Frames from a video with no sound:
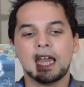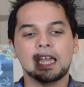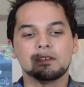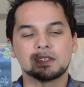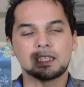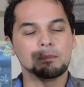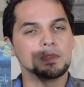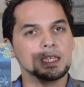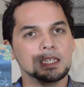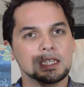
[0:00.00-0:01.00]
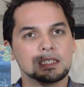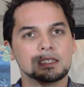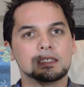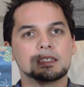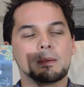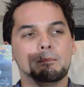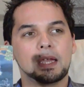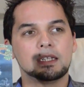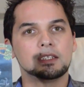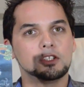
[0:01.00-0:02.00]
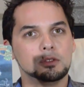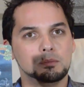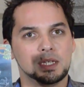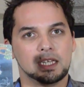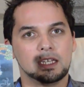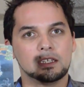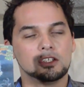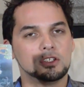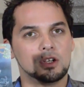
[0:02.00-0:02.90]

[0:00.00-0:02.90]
If something is meant to be,